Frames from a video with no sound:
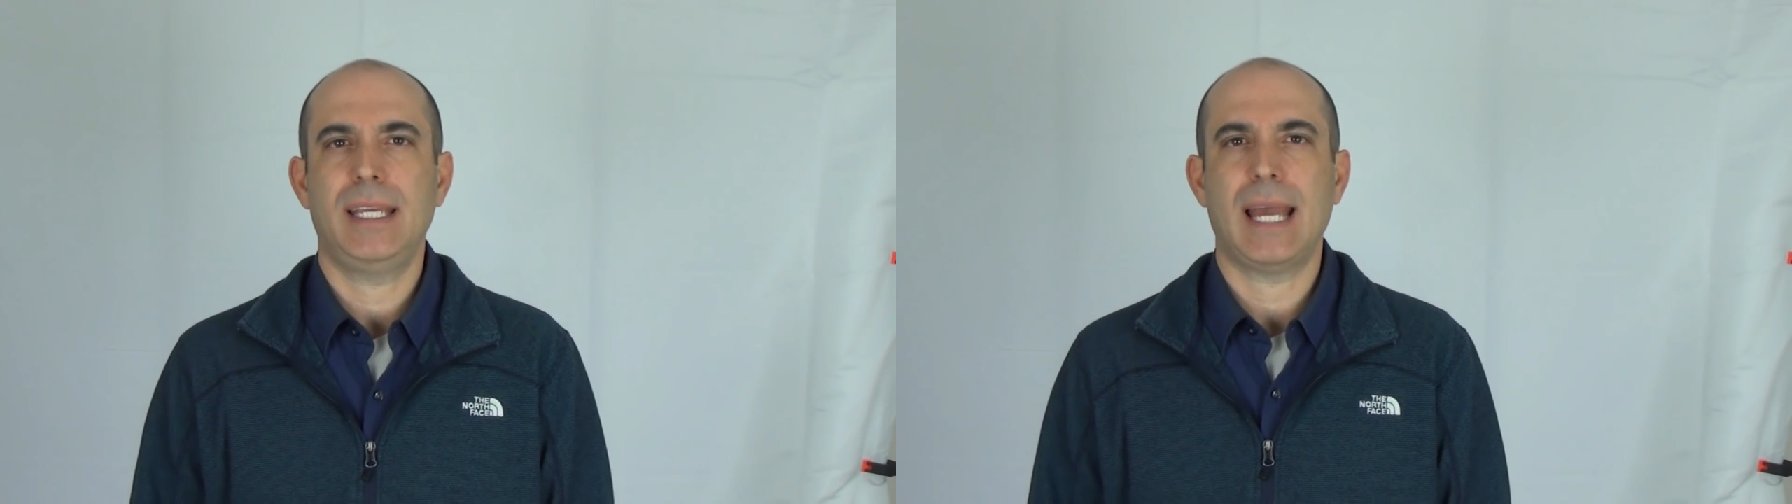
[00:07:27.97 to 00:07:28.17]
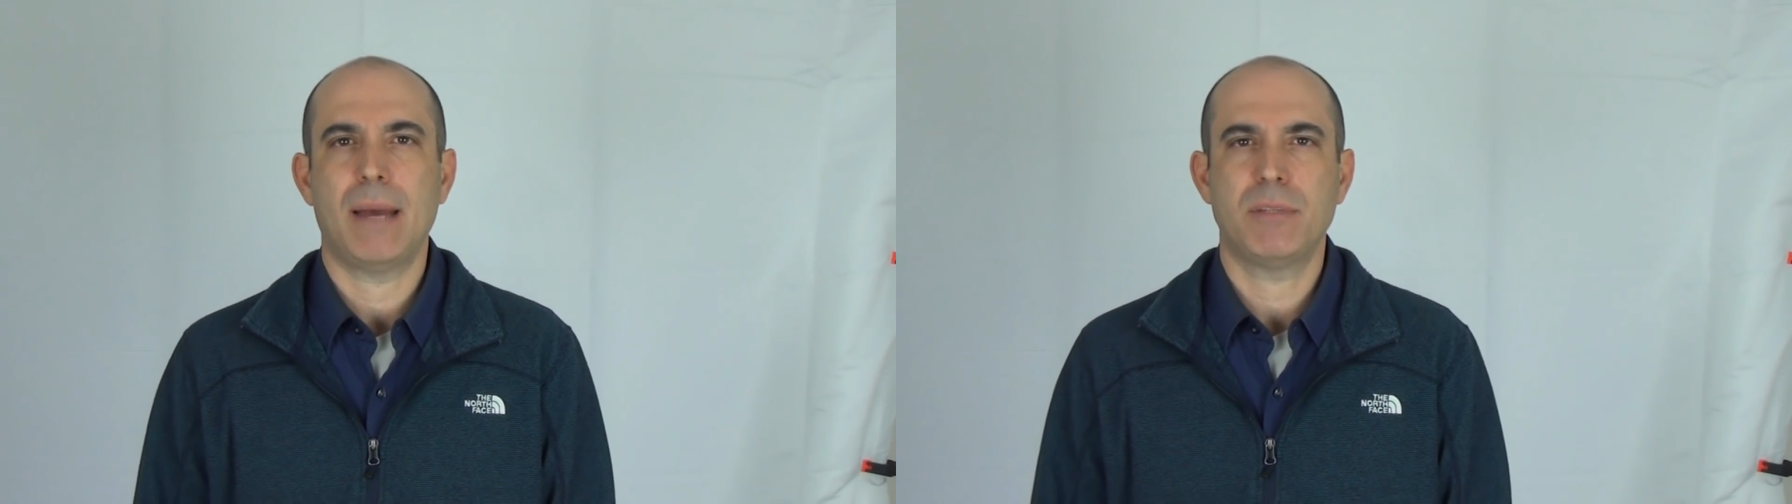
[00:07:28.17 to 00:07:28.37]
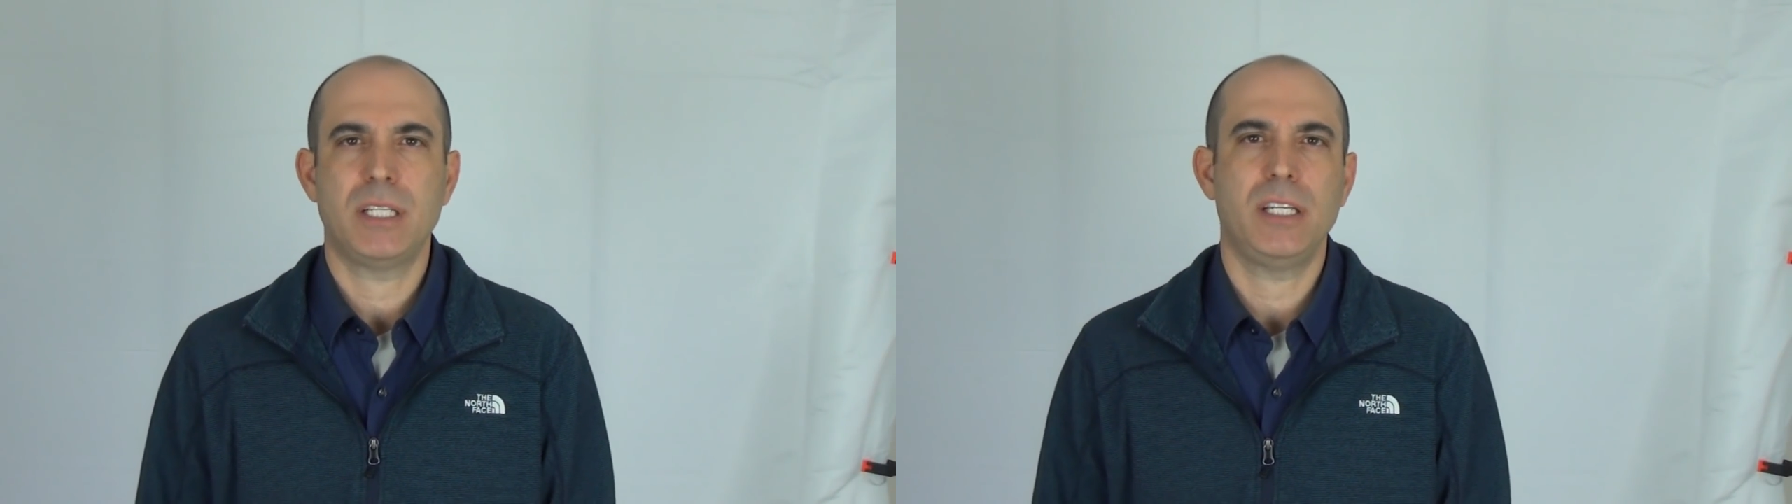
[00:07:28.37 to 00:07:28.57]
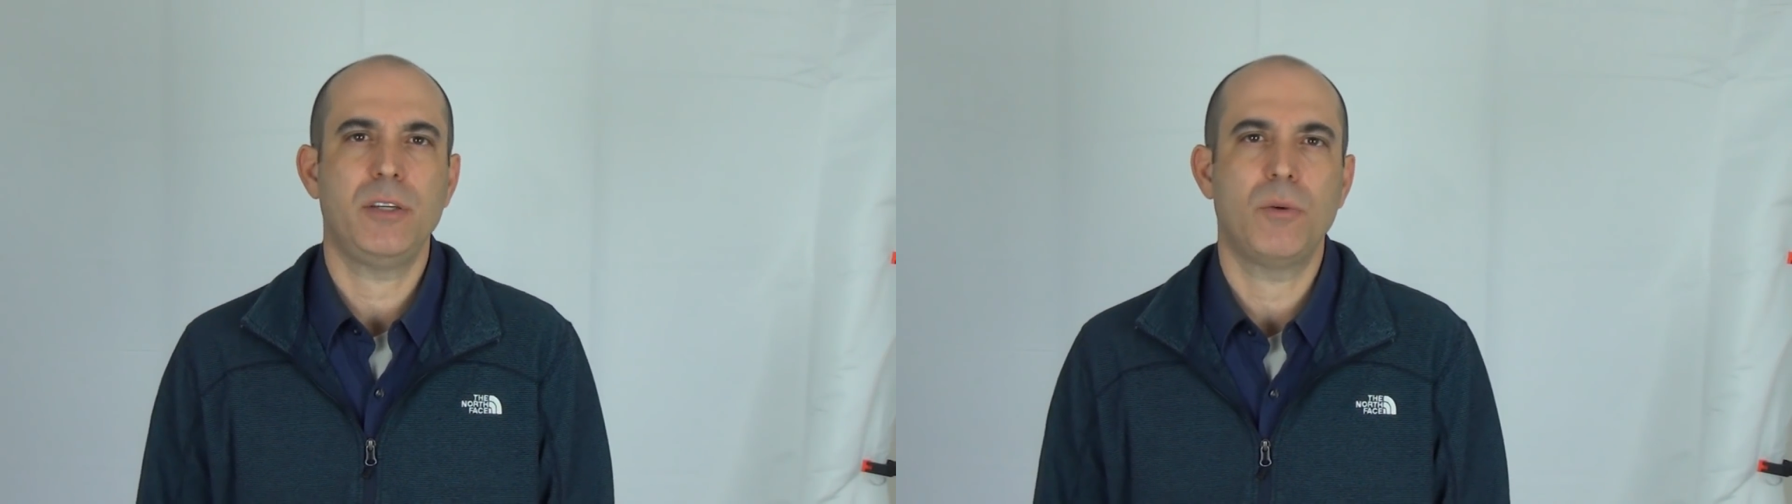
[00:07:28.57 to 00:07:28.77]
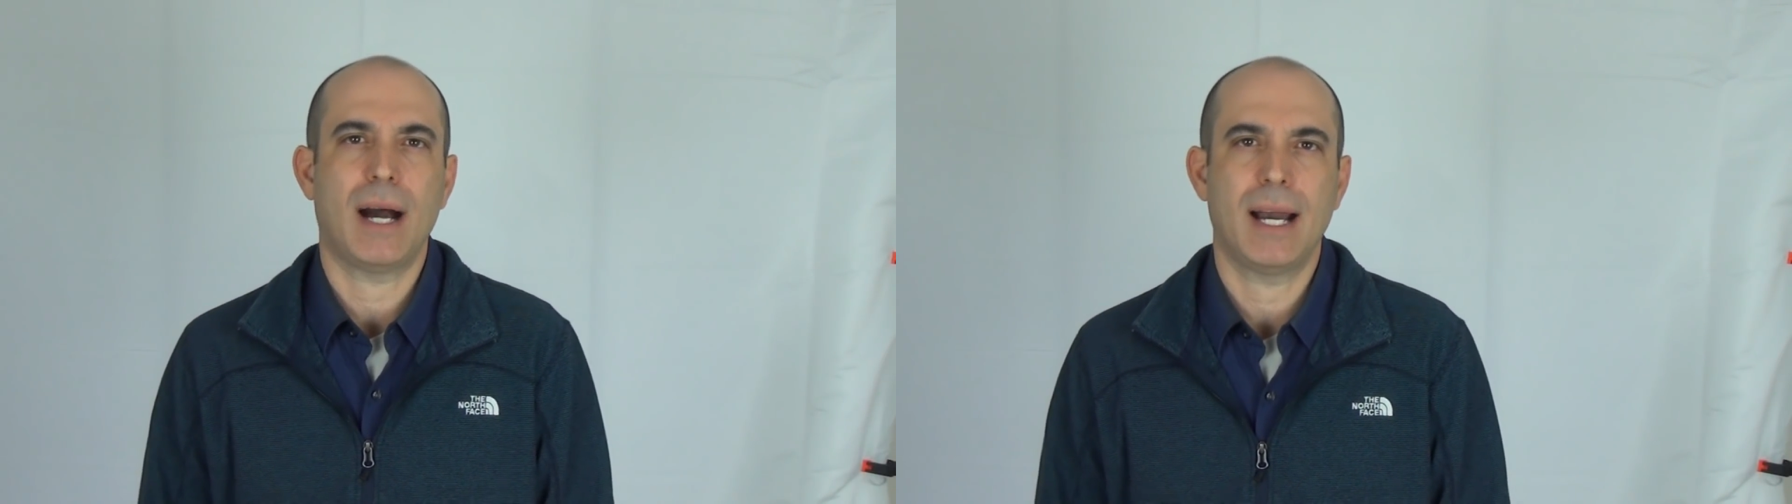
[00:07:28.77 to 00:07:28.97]

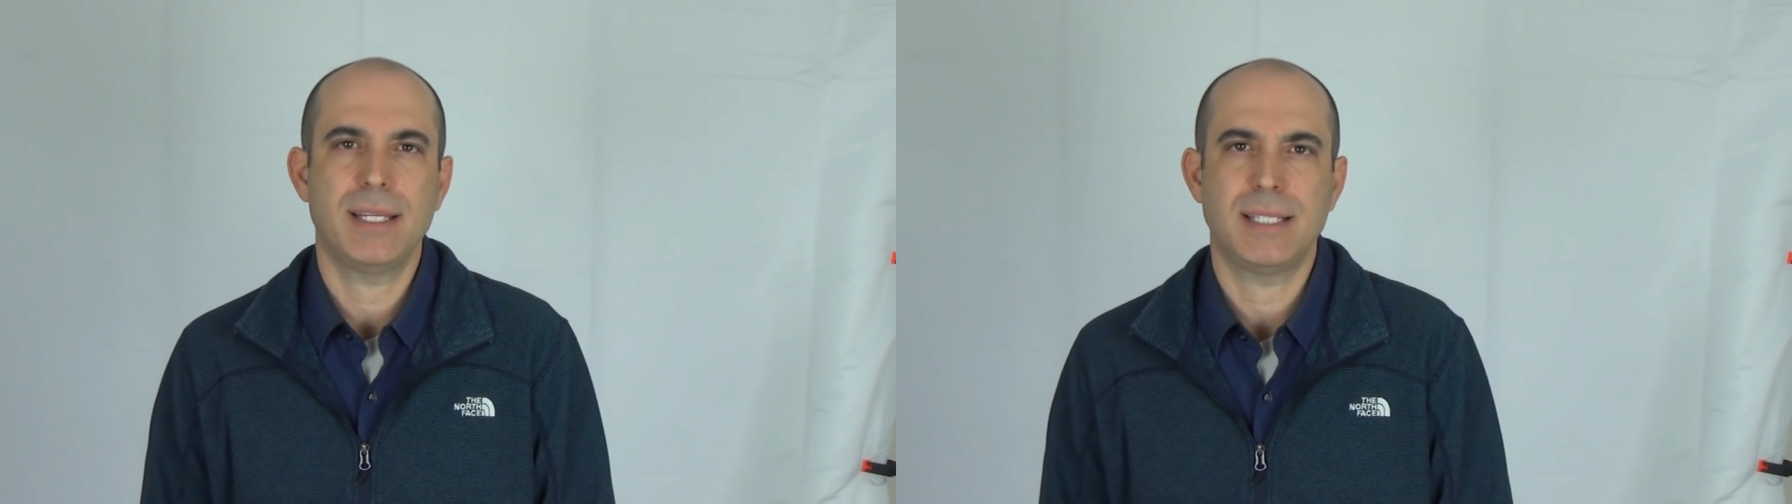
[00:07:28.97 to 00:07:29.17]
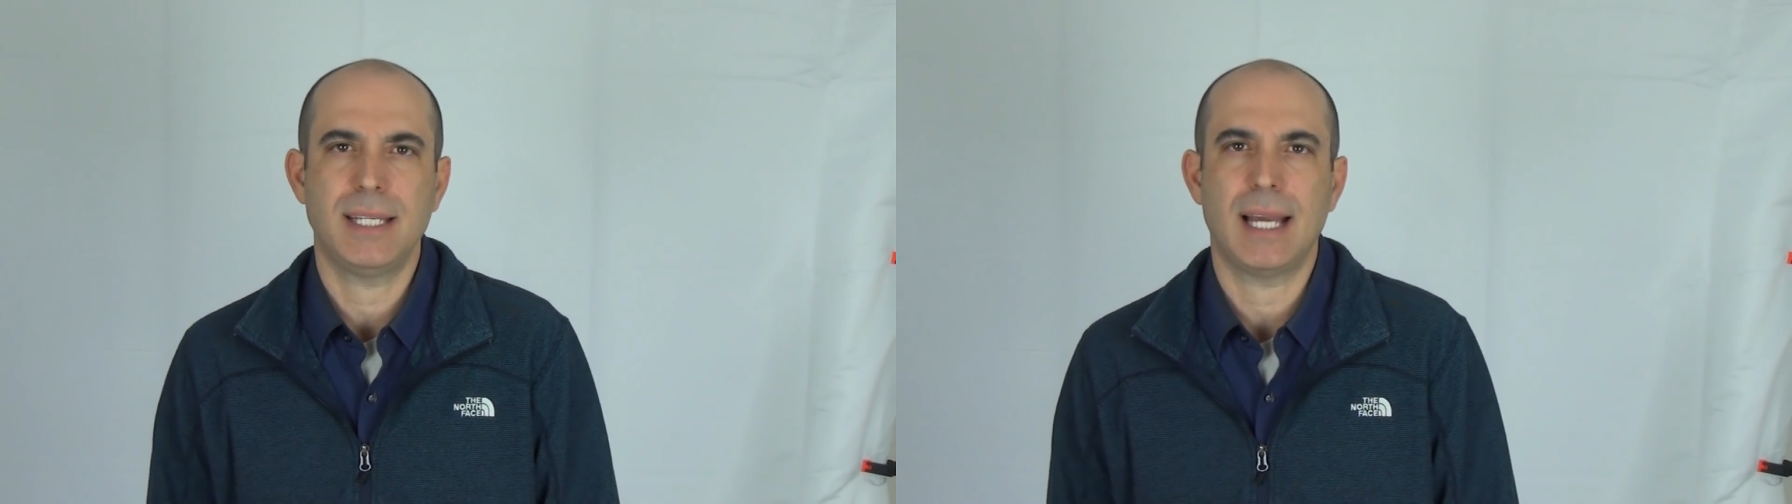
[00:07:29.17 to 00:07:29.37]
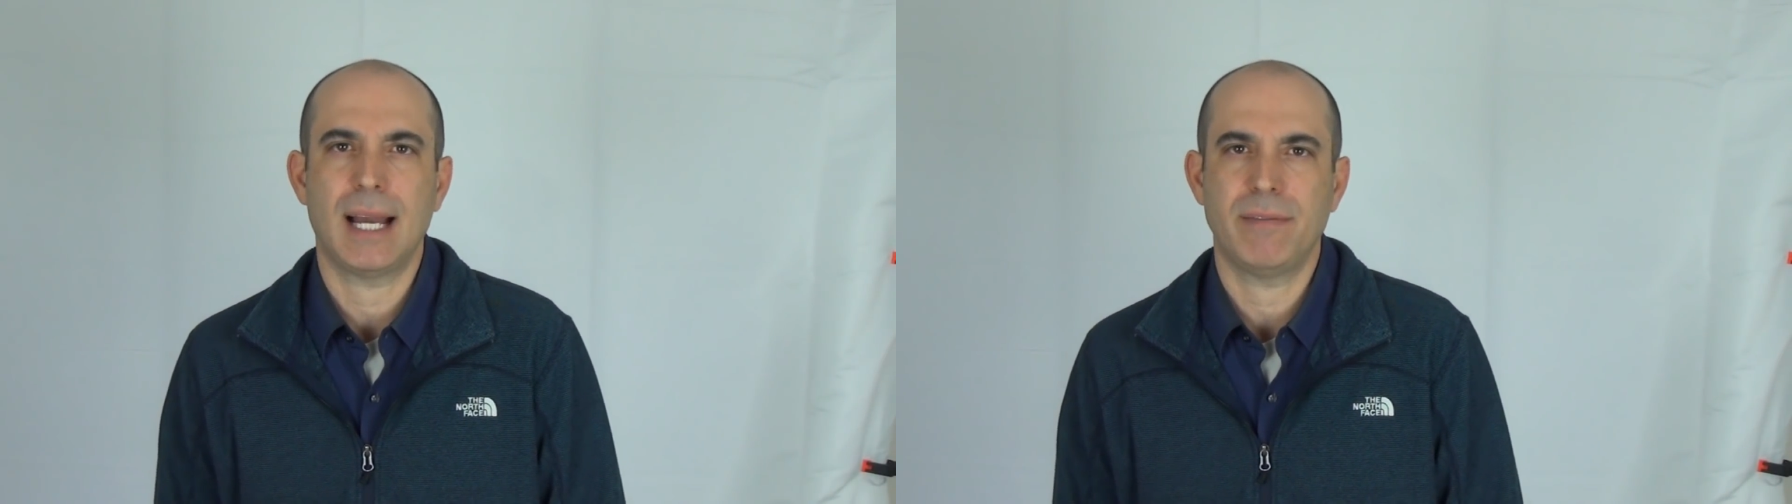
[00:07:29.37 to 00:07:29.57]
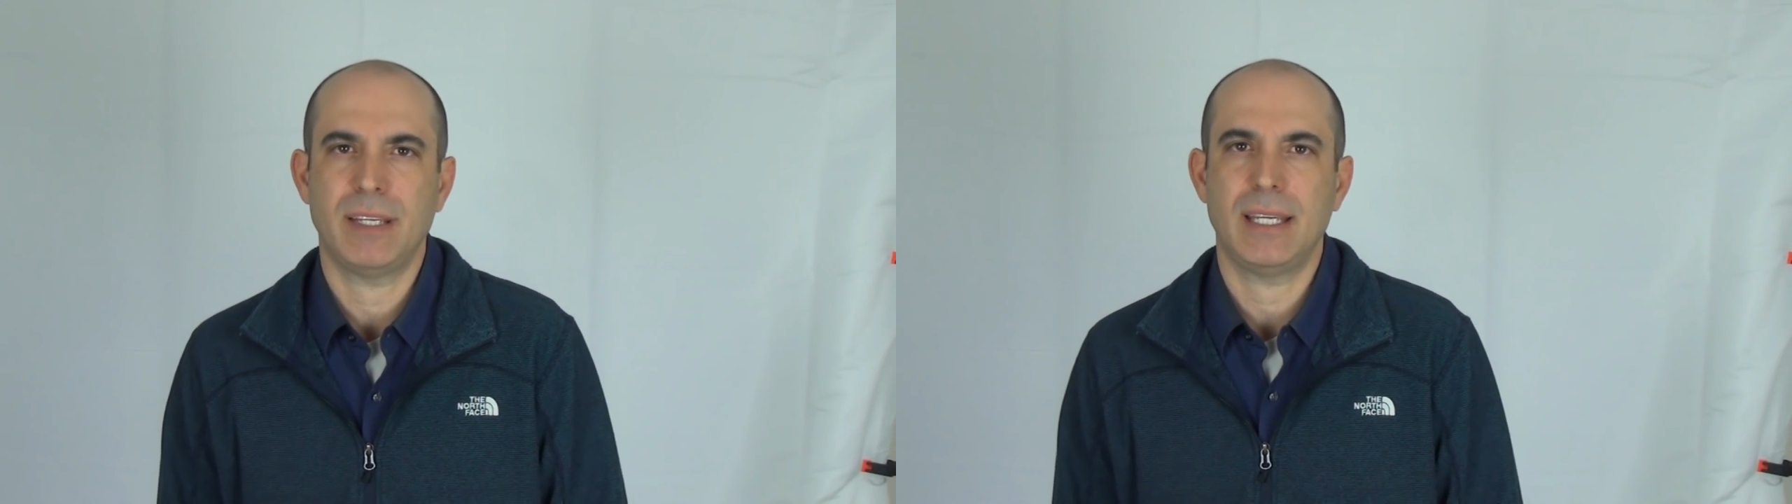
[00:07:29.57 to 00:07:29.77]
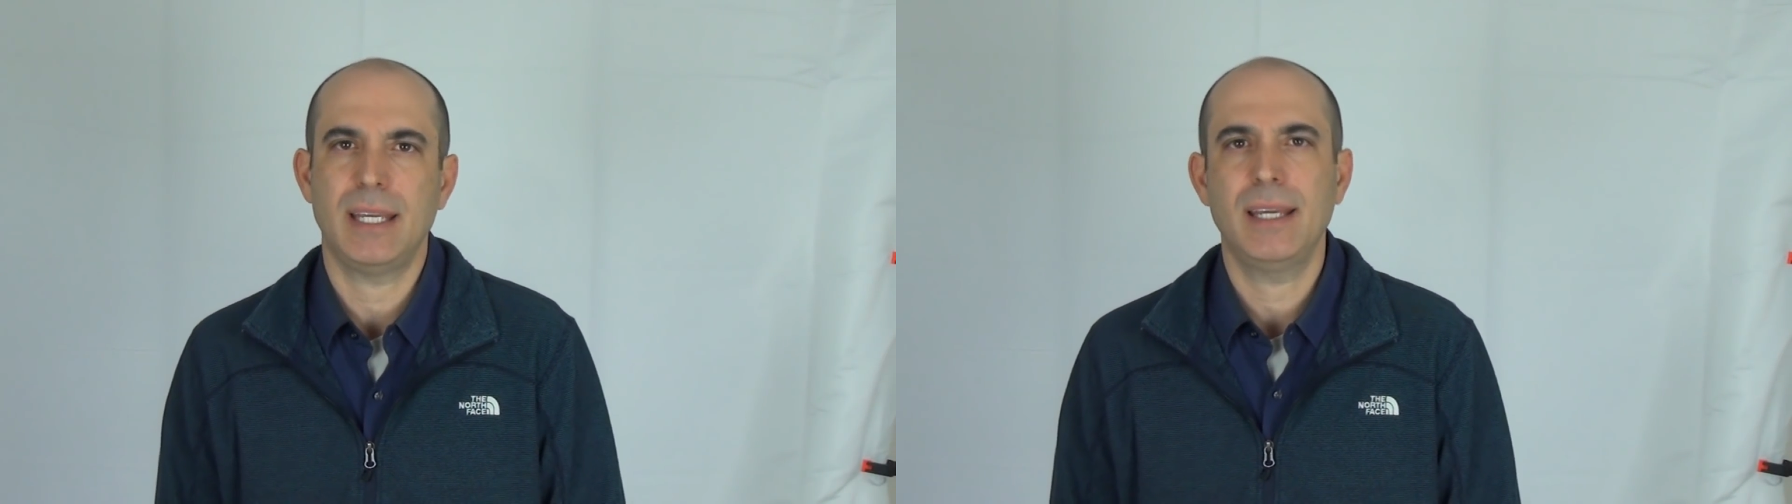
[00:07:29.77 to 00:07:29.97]

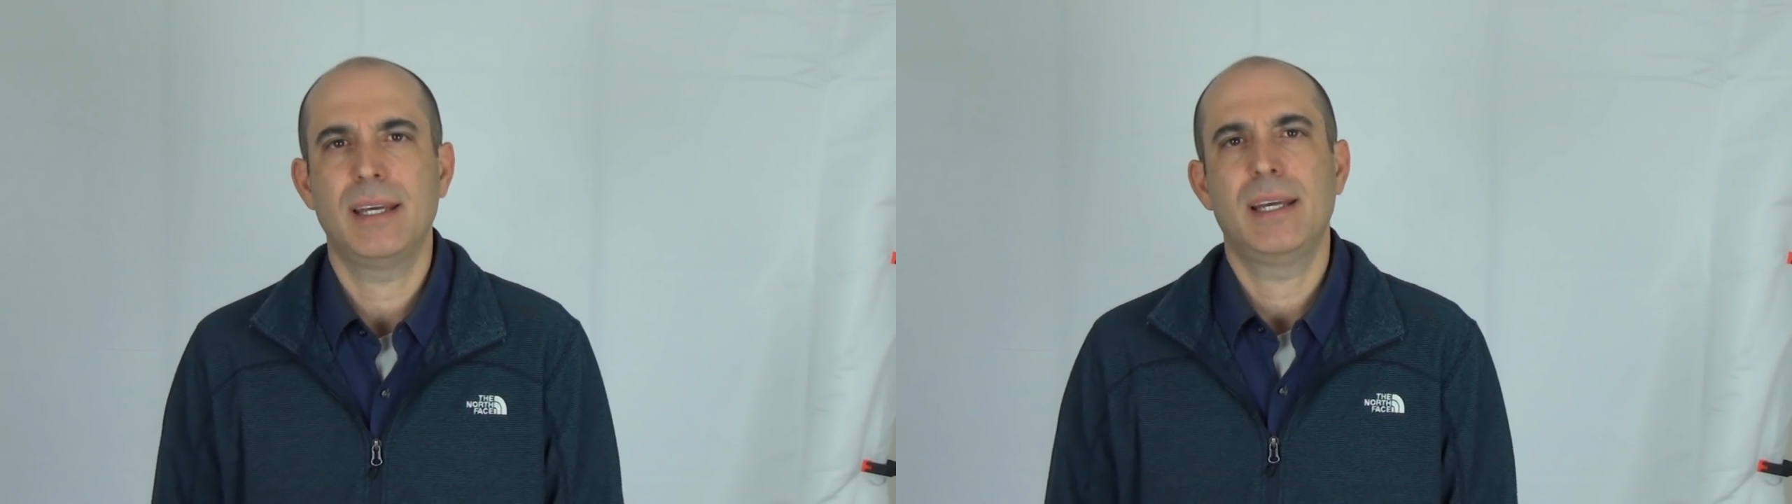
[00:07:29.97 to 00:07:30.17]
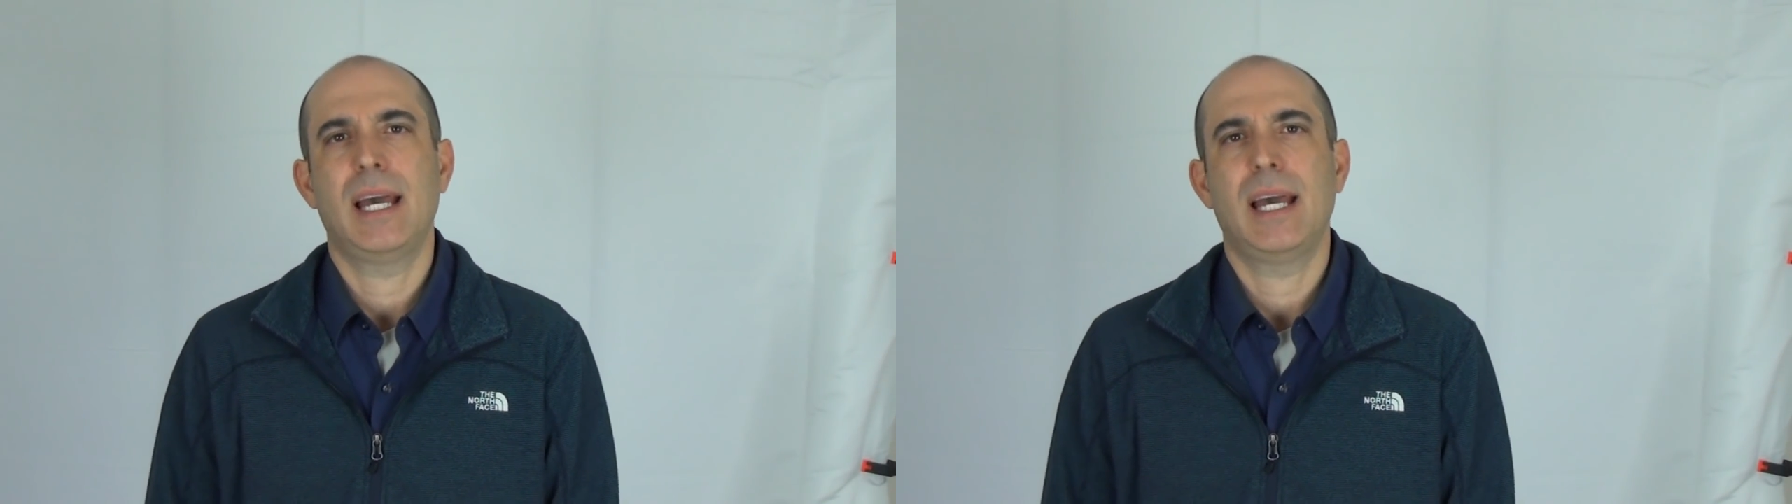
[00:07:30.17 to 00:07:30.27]
EMtuitive.